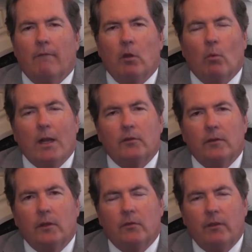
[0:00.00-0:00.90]
If you're
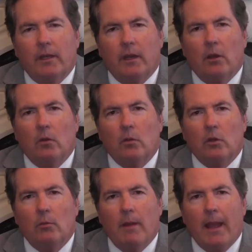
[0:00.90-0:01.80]
watching this video,
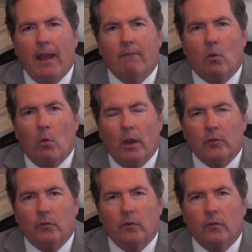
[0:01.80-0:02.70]
you may have
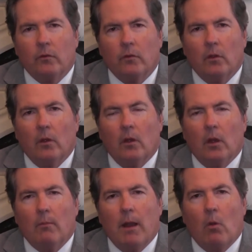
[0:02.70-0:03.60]
questions
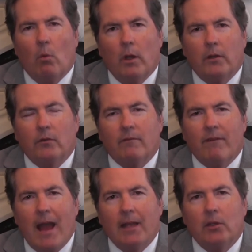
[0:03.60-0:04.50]
about what is the
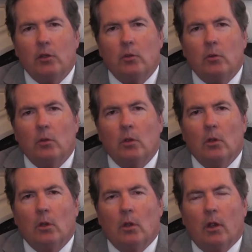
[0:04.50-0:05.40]
value
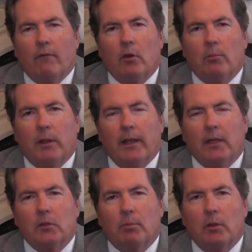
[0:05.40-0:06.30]
for your plant
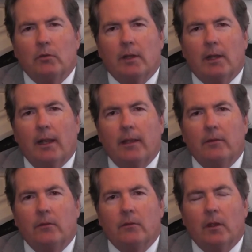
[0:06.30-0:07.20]
explosion
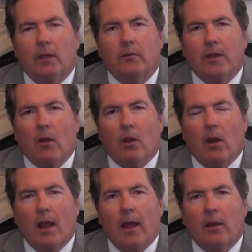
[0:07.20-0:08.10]
clays in South
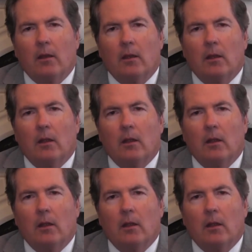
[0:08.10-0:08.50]
Carolina.